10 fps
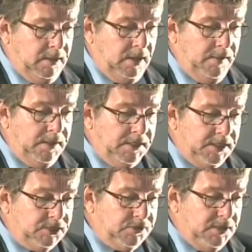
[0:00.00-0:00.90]
and the
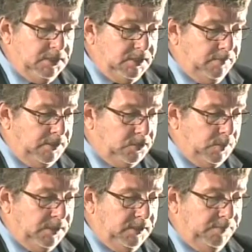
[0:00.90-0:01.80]
industries of the
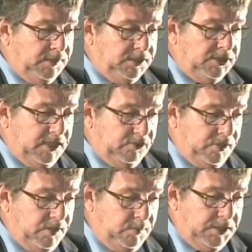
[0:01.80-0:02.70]
21st
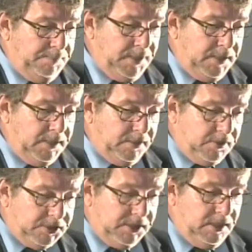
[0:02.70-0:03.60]
century will depend
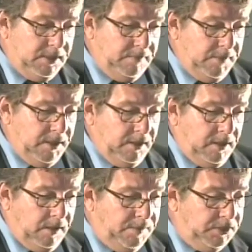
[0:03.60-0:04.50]
increasingly
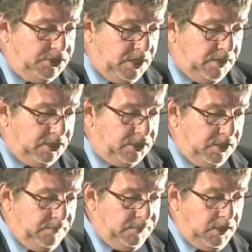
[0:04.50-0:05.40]
on the generation
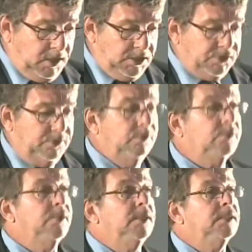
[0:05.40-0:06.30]
of knowledge through
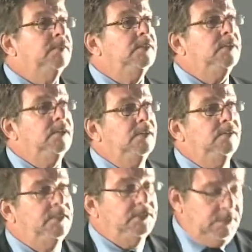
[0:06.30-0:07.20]
creativity and
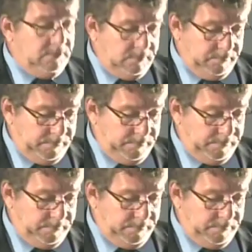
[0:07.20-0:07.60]
innovation."